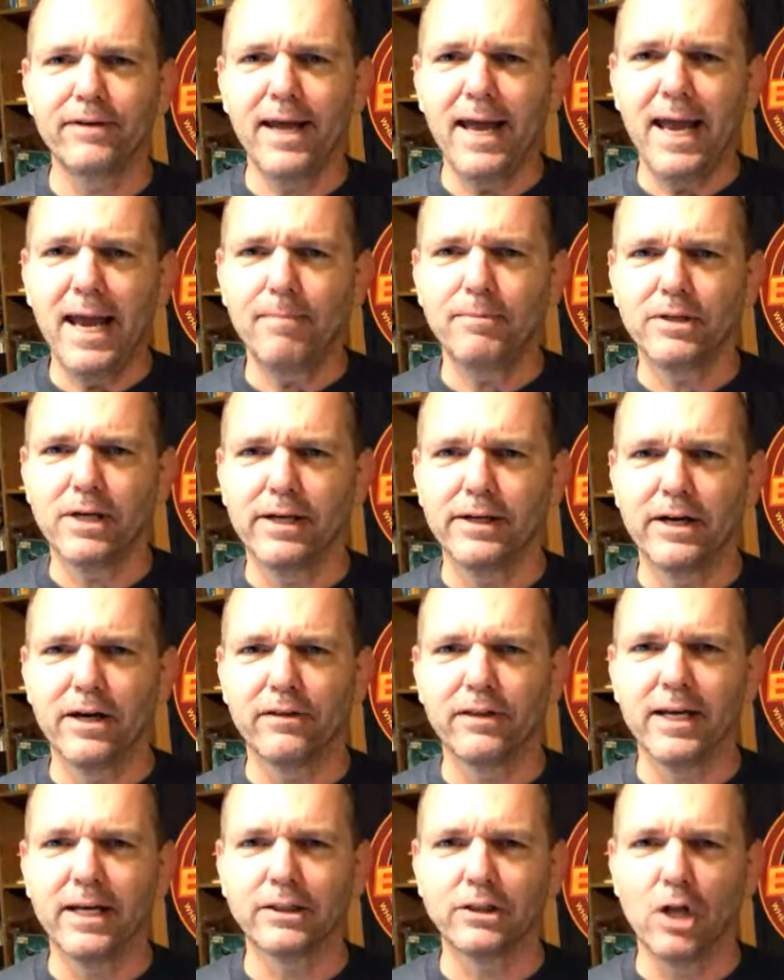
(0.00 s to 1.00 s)
names on their
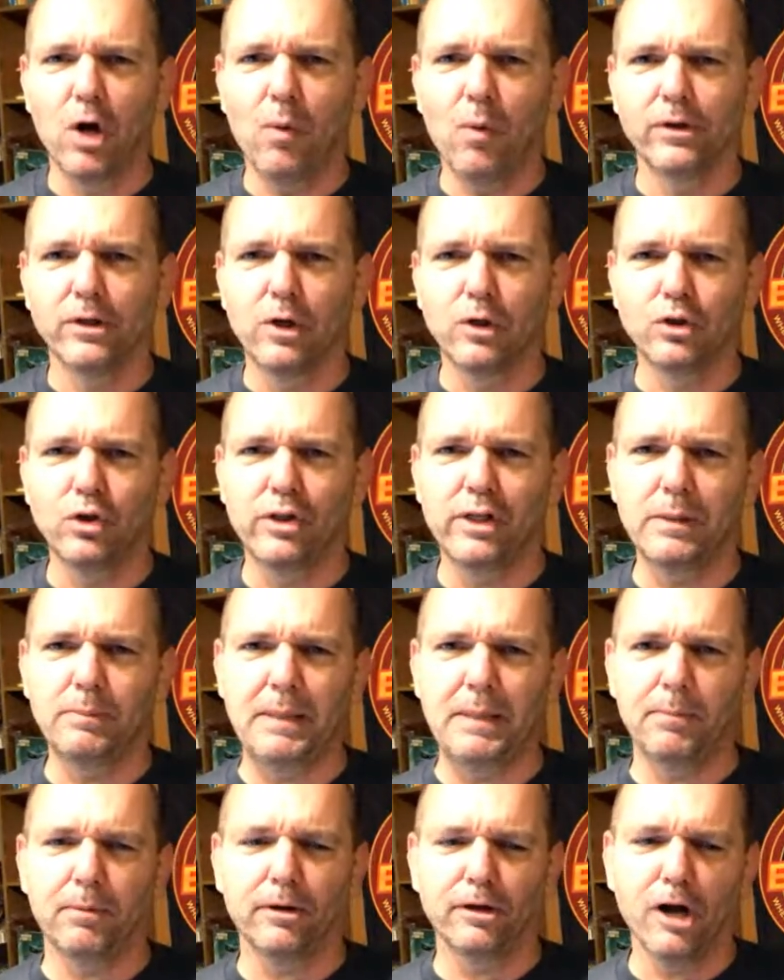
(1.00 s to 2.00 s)
things. No one knows who these
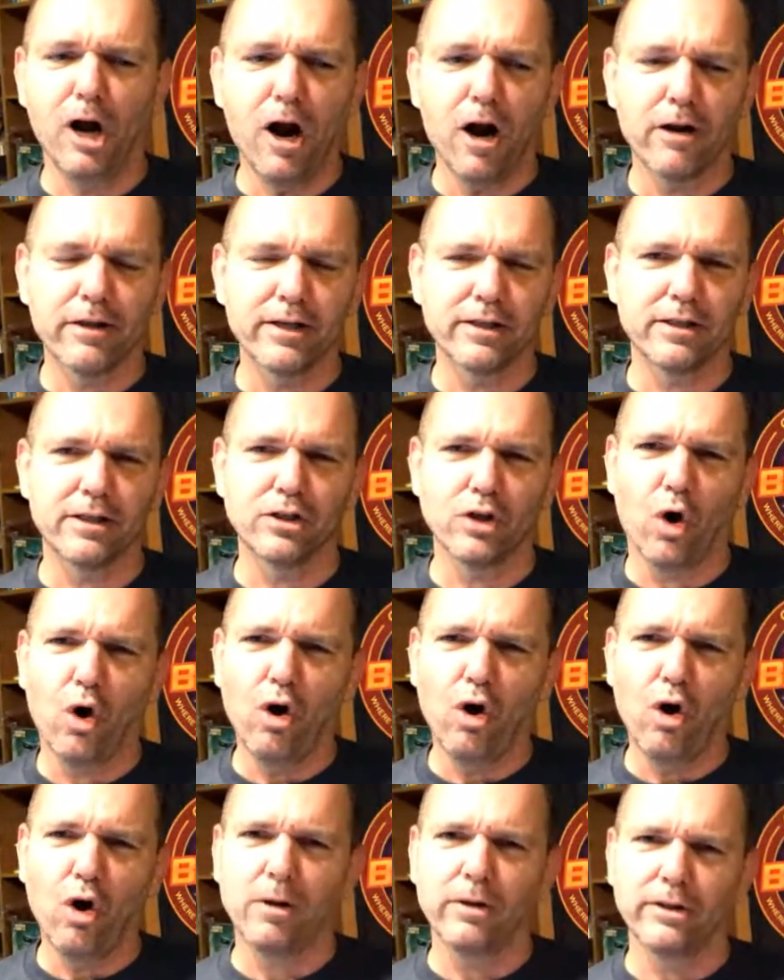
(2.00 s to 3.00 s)
people are. This is
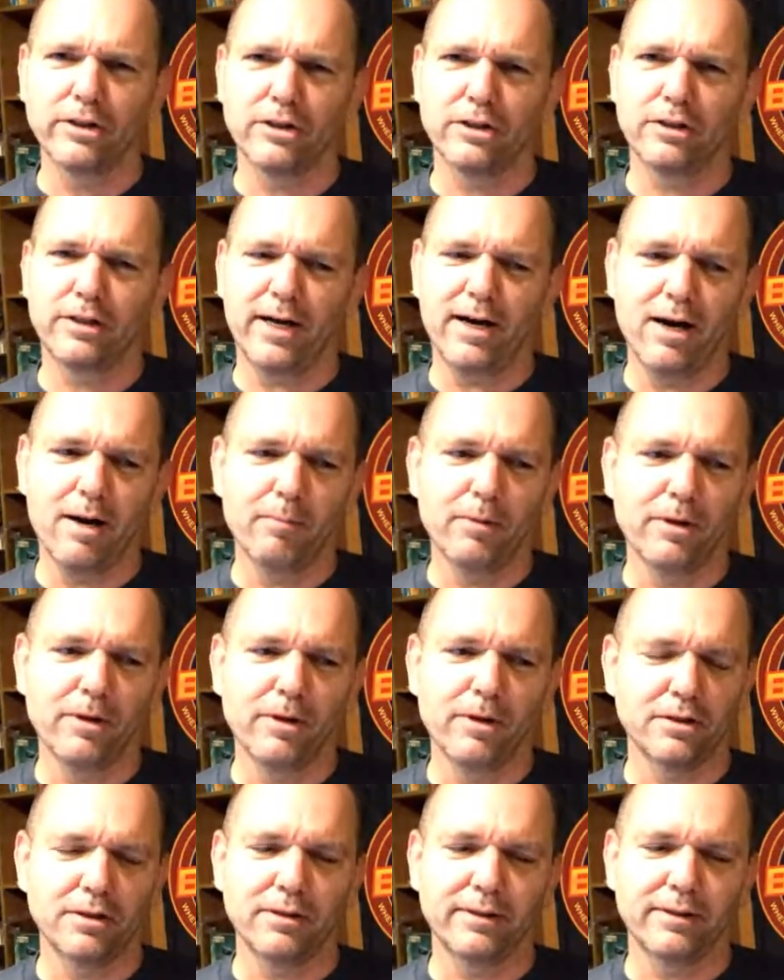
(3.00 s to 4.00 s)
horrible. This is terrible.
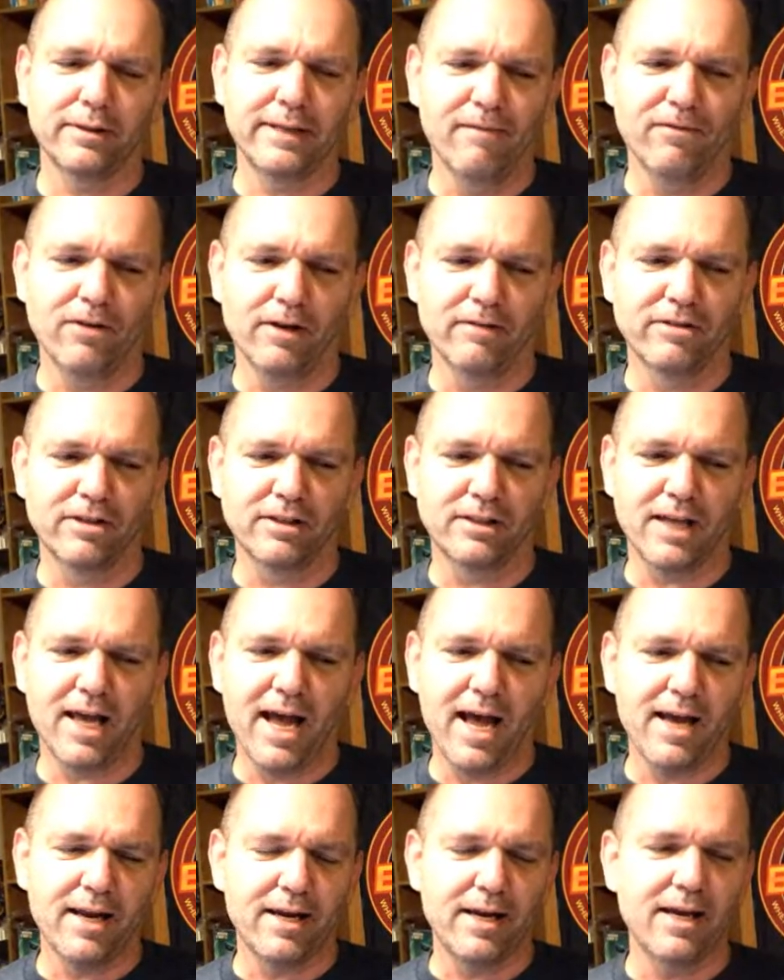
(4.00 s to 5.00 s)
This is the downfall of
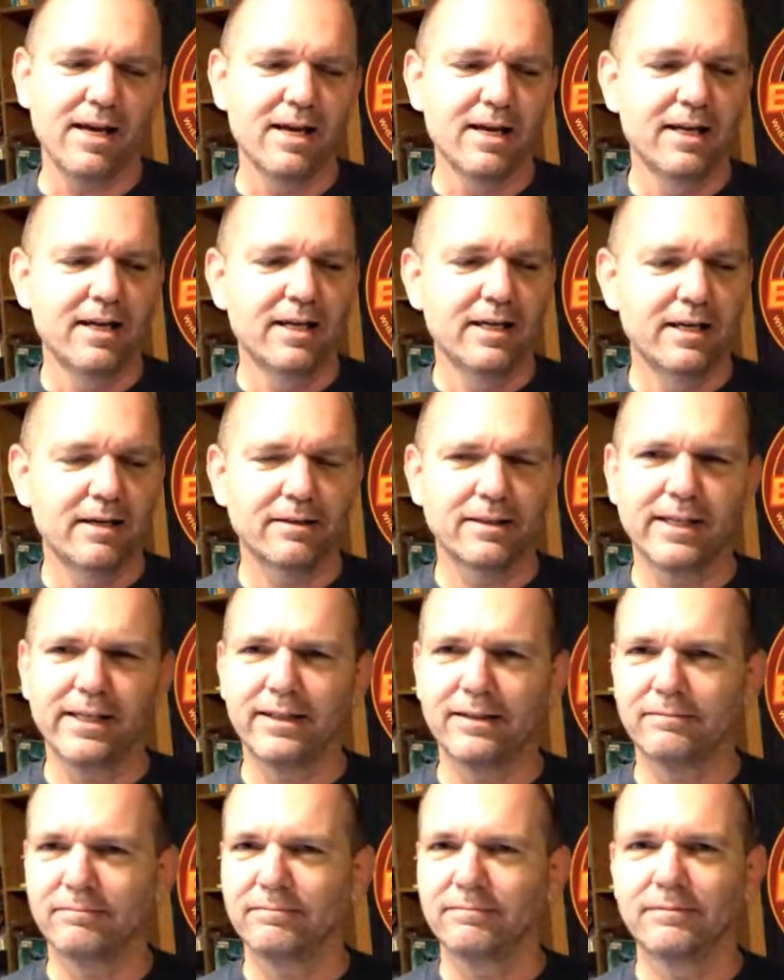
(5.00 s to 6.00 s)
society. I was
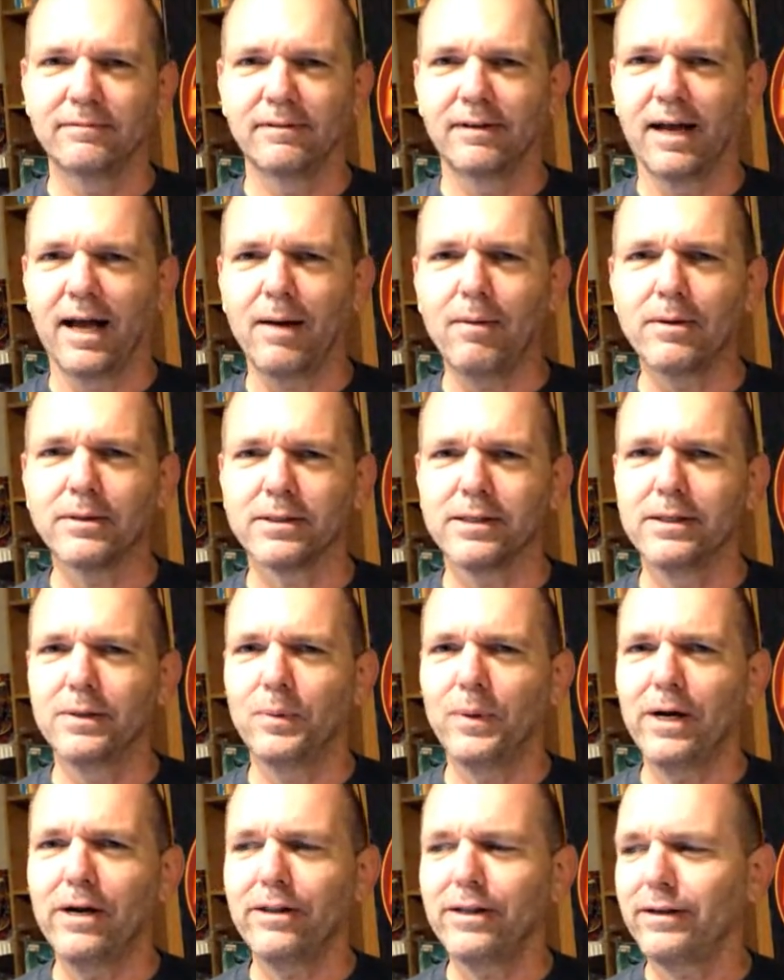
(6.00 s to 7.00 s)
like, I was
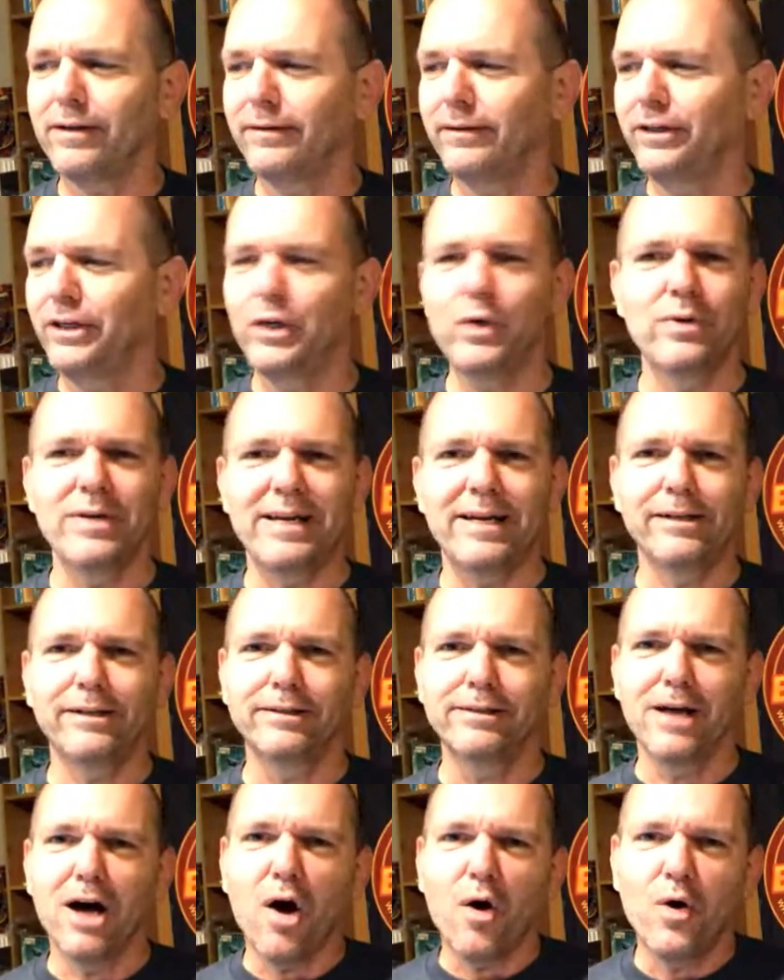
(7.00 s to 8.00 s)
unaware that you needed
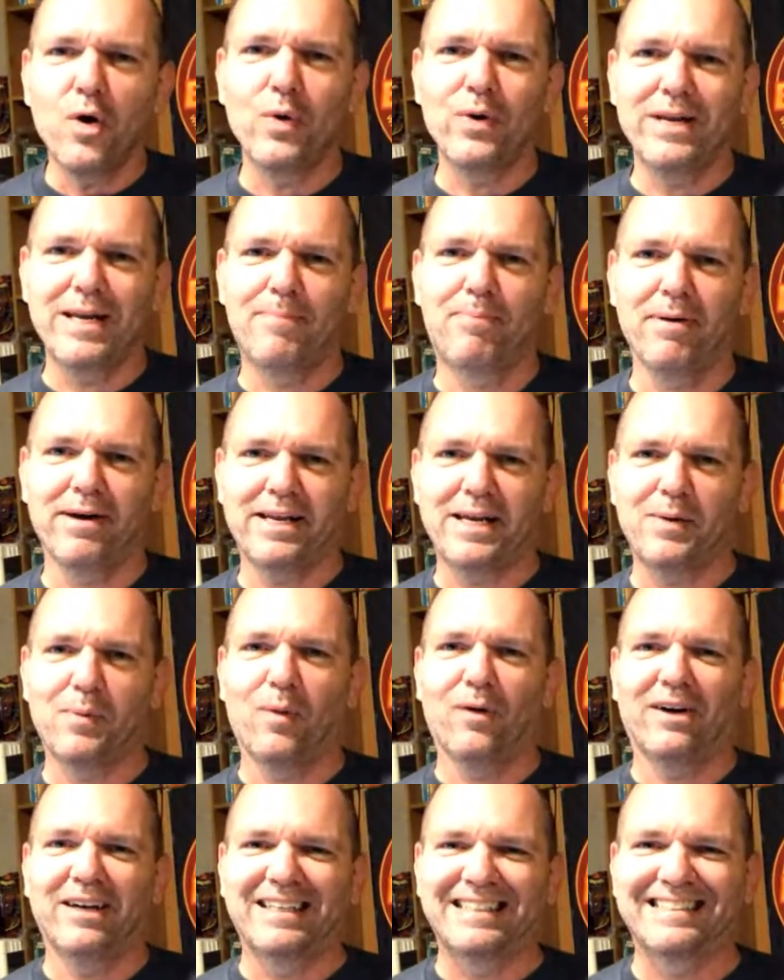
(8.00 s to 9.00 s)
to know who anybody
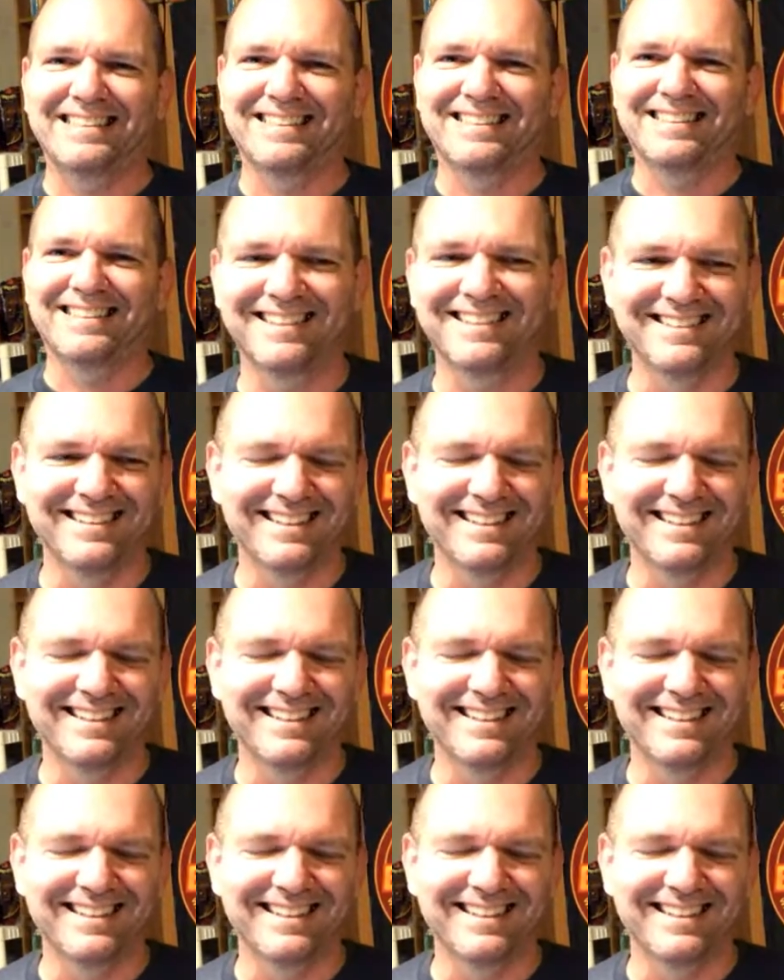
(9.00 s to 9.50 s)
was.